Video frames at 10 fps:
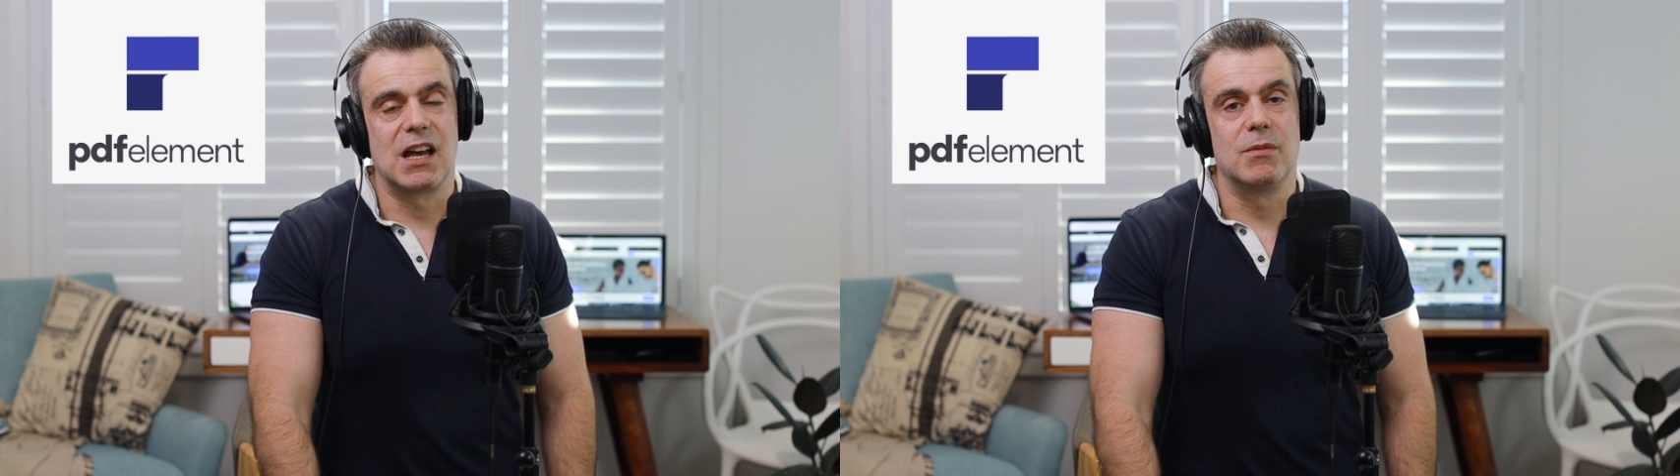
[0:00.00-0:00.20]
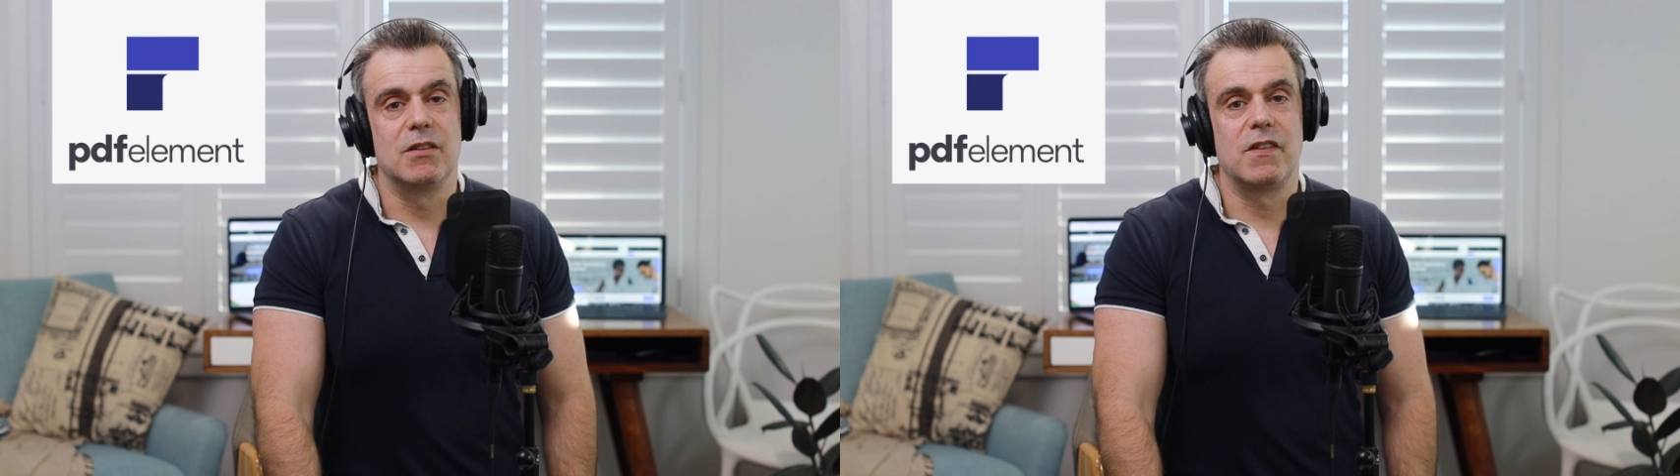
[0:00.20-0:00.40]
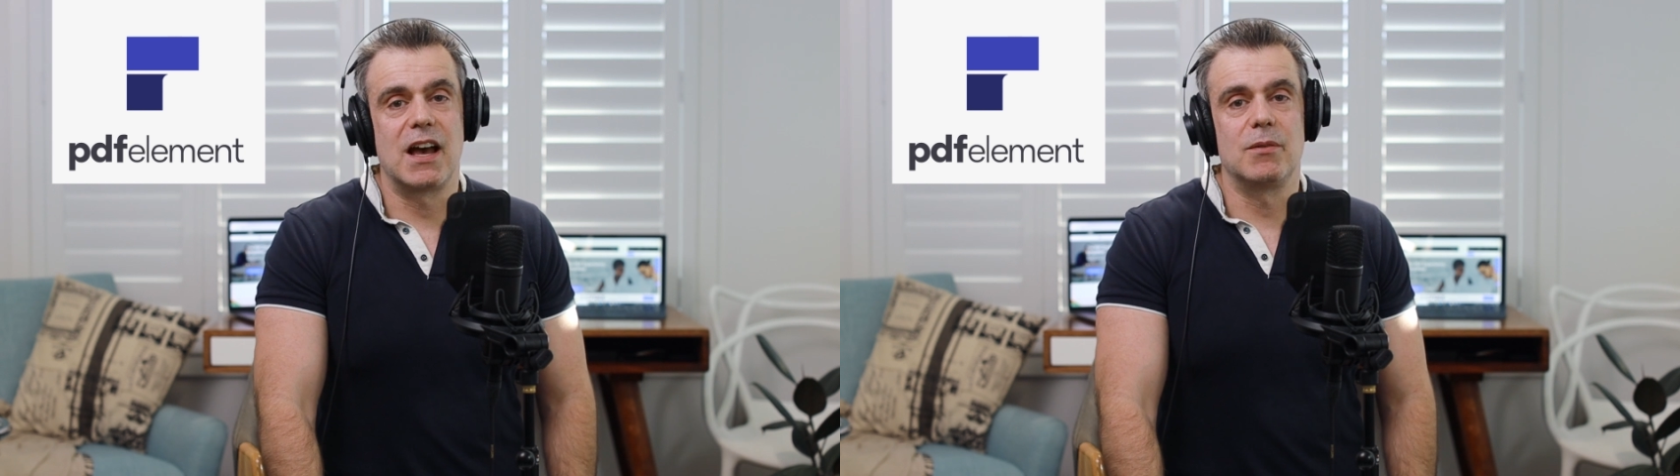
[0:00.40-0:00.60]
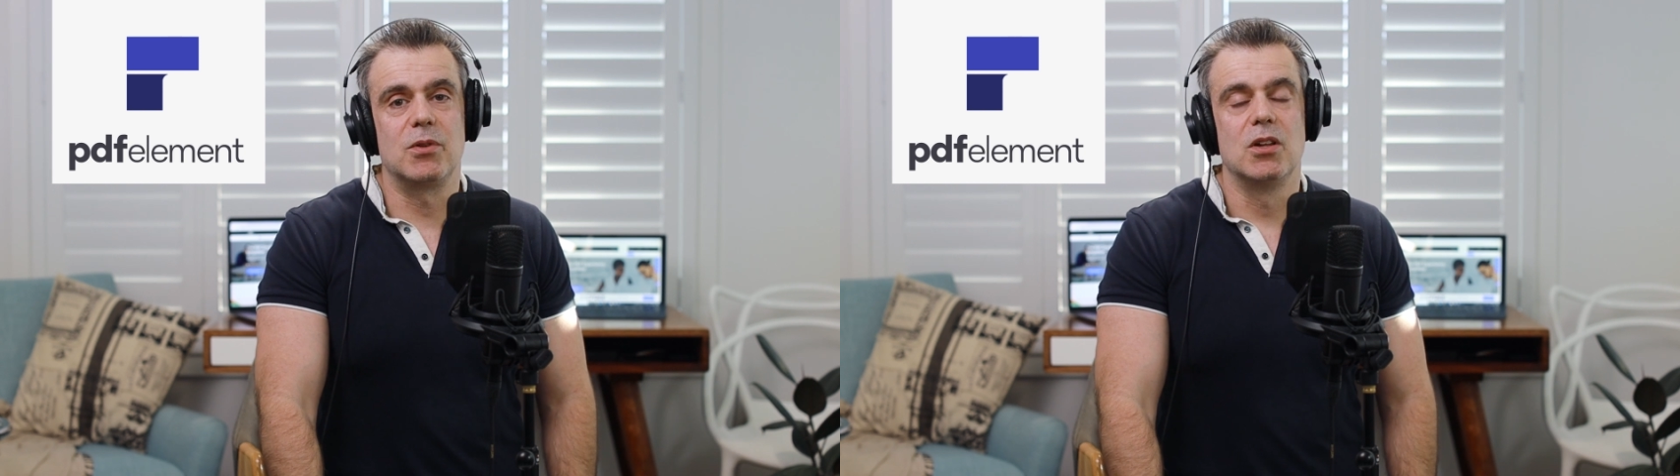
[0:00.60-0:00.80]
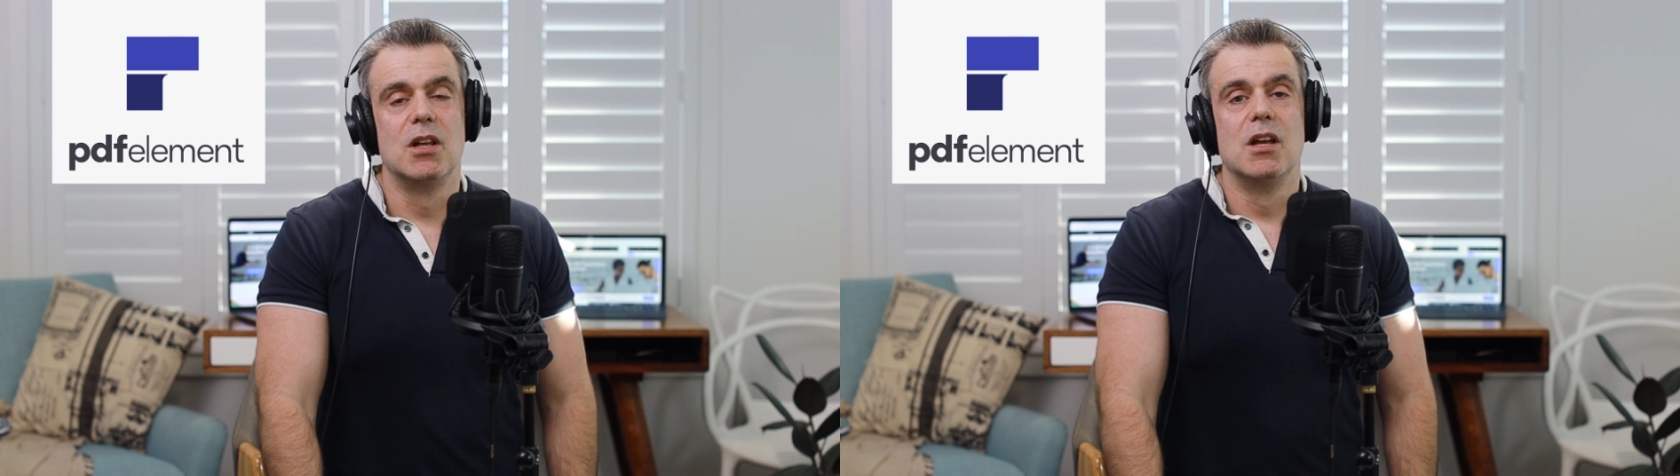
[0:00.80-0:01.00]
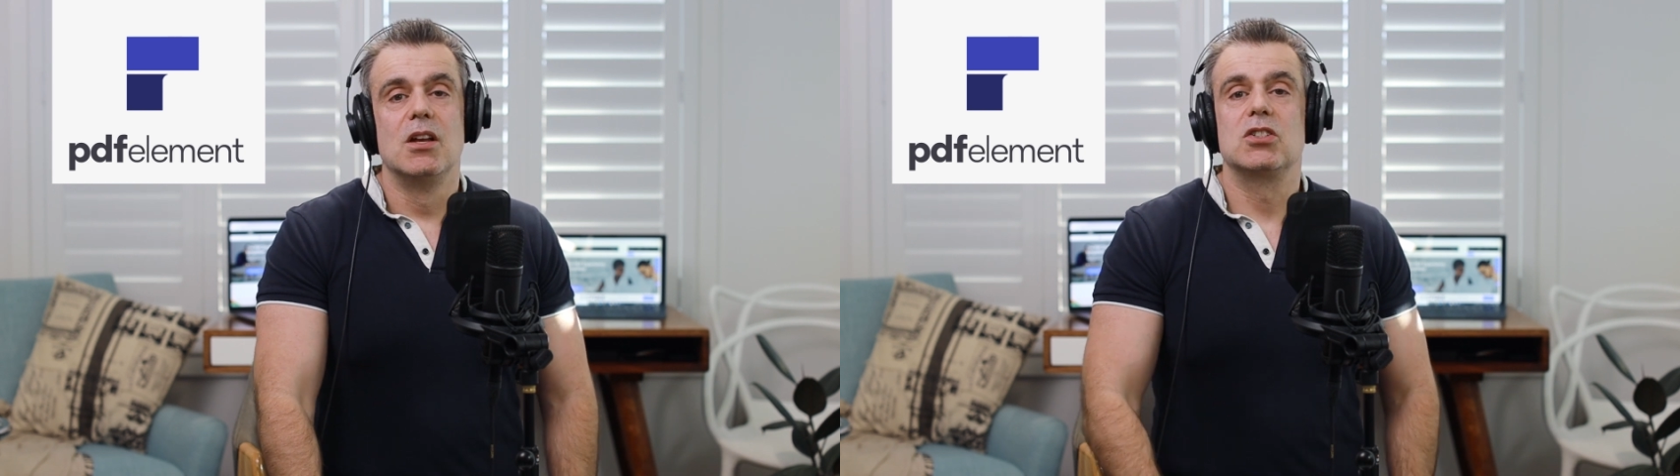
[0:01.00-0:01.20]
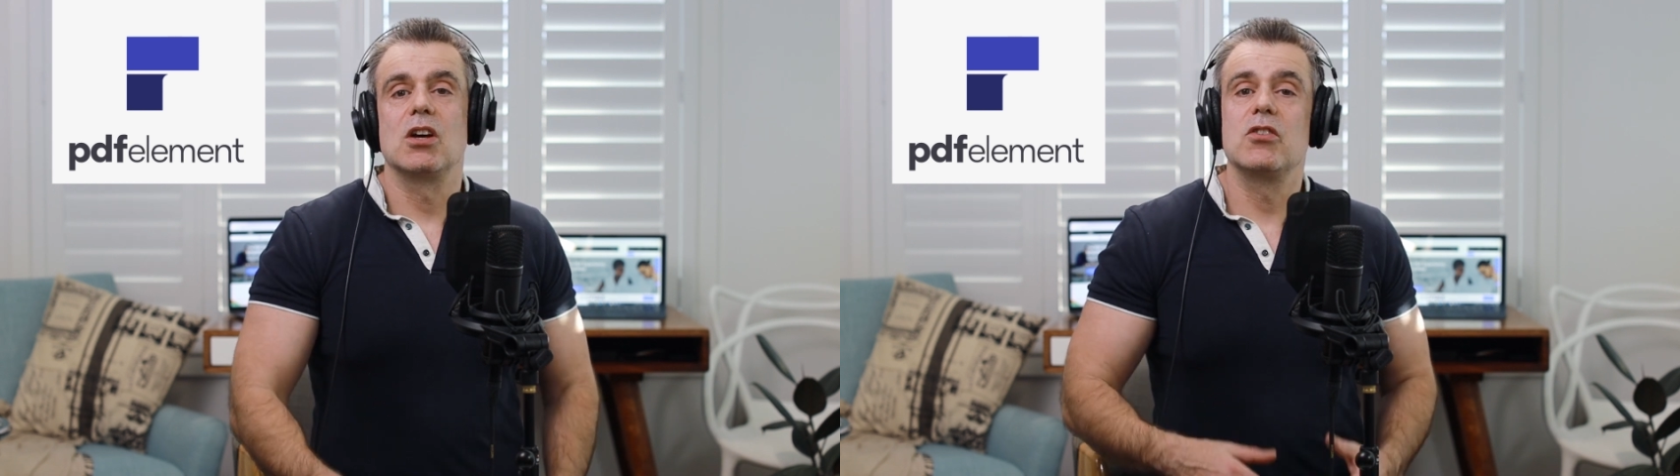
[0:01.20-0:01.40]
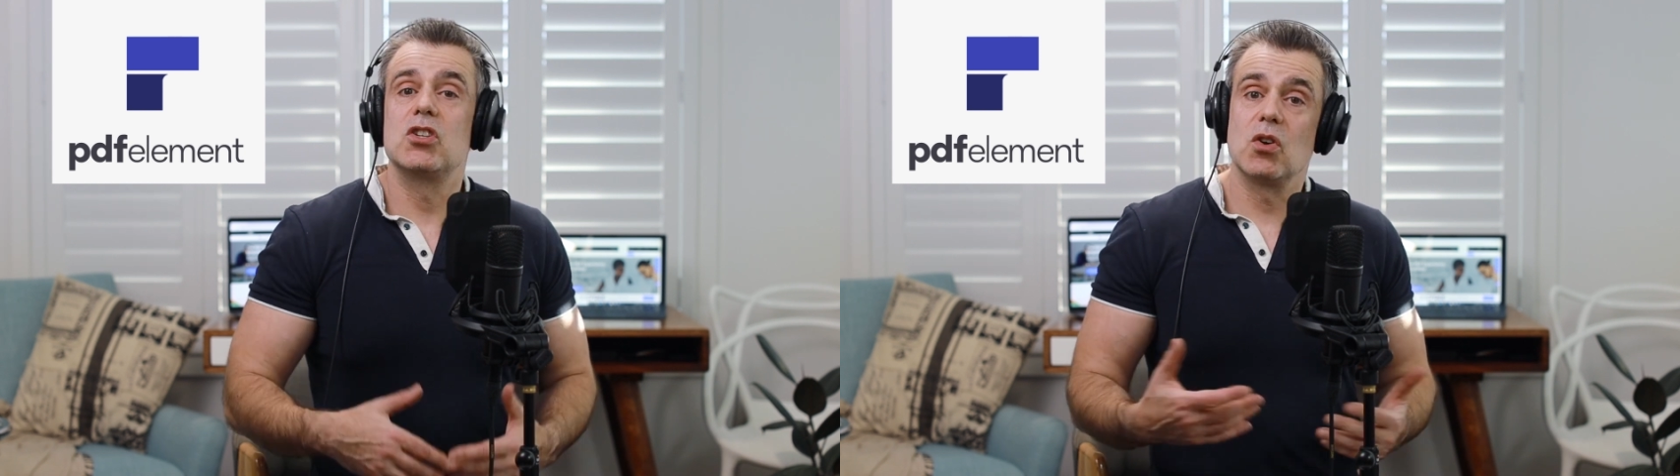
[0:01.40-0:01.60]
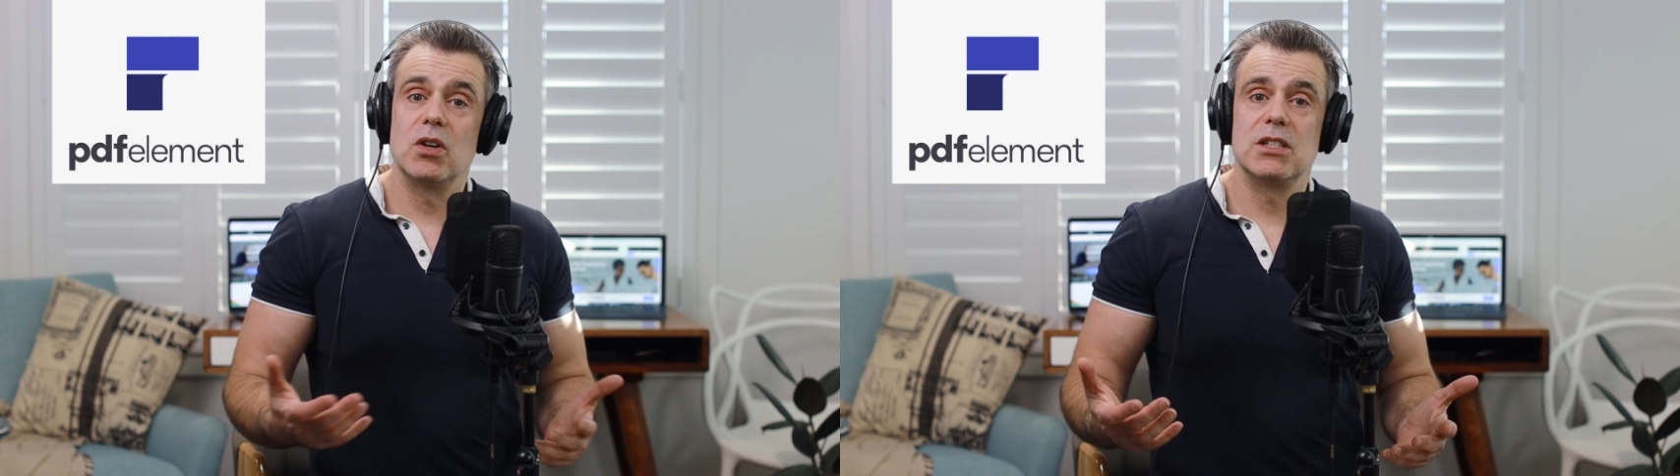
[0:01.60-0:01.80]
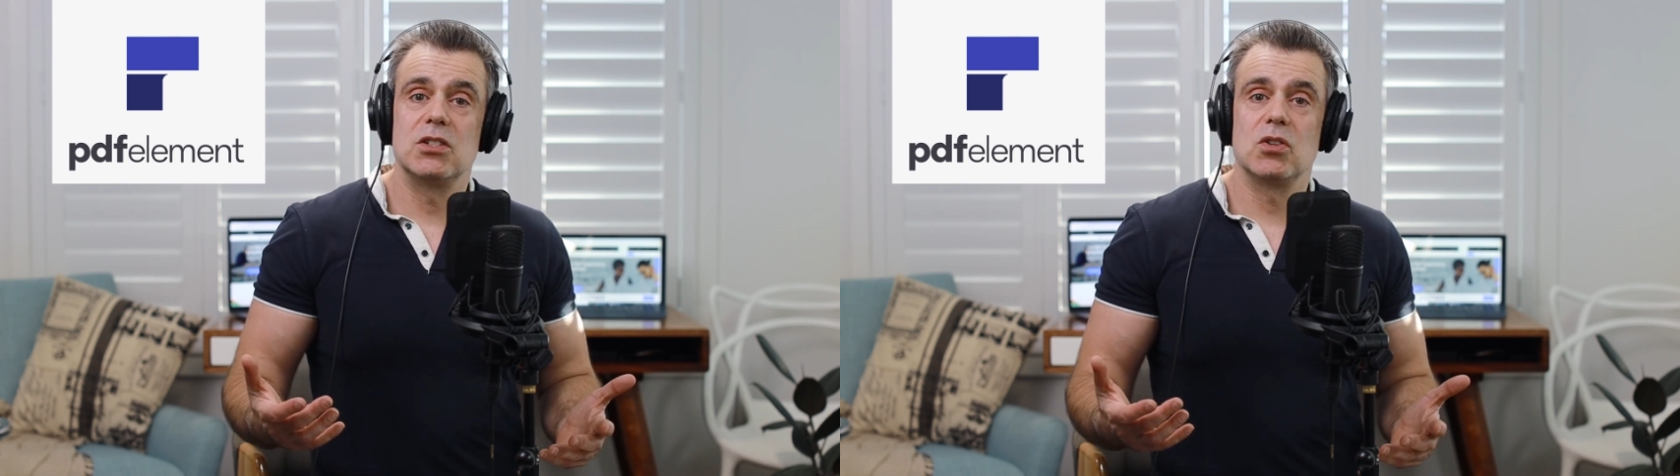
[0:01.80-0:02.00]
become available. So the
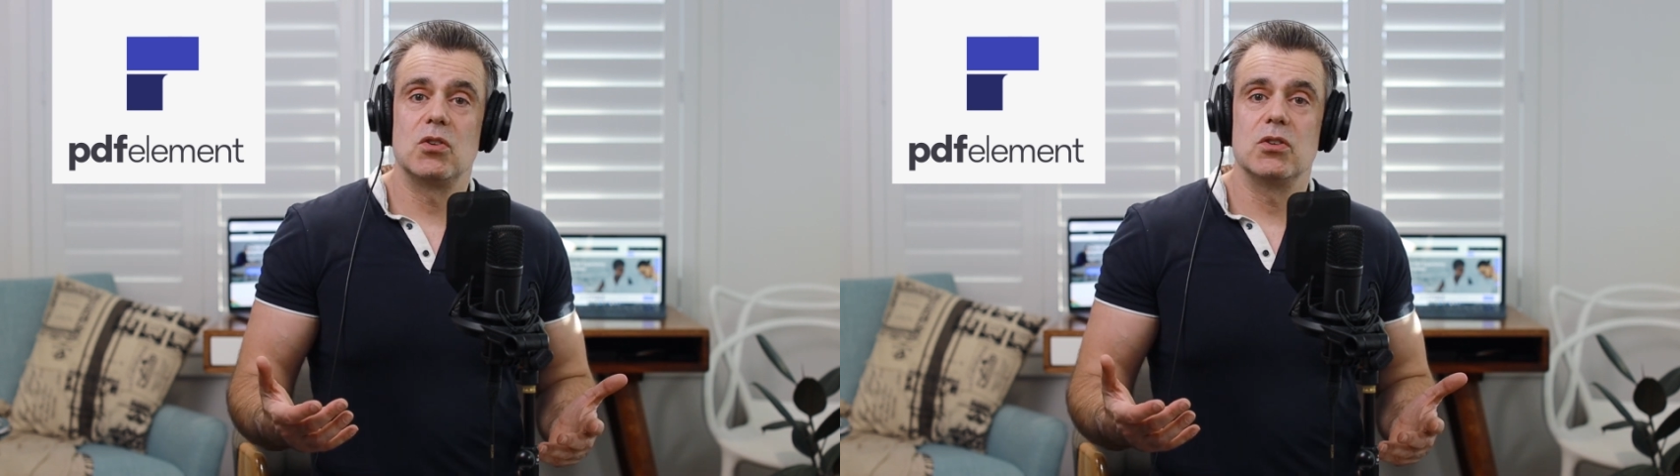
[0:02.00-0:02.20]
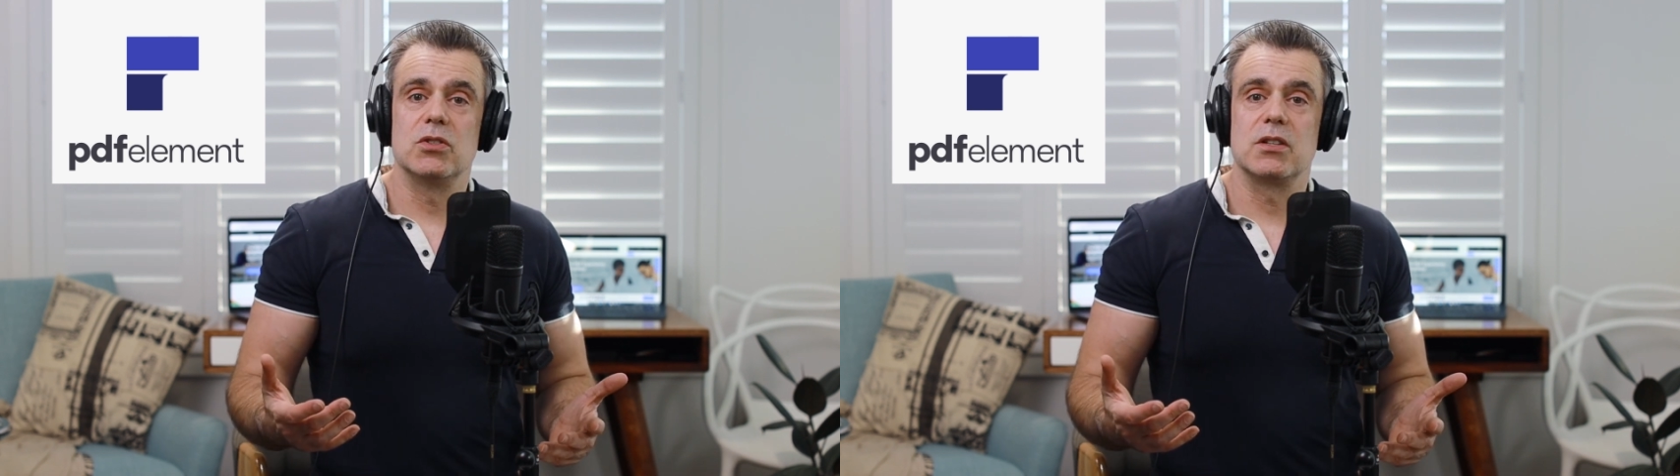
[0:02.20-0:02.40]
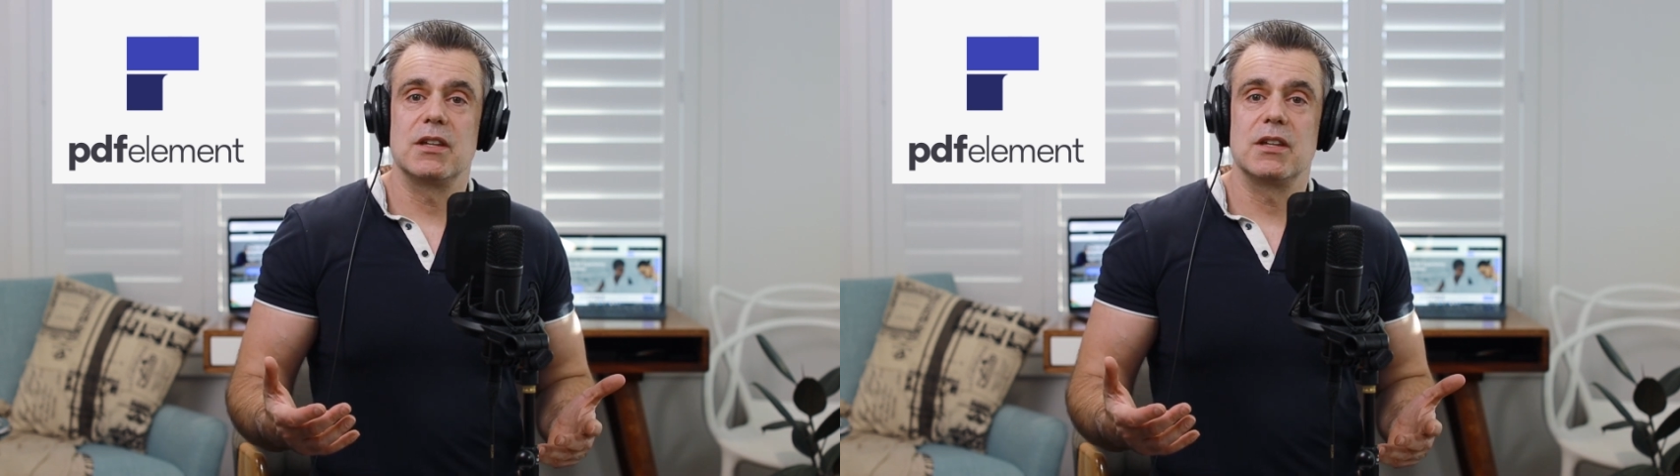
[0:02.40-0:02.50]
choice is yours.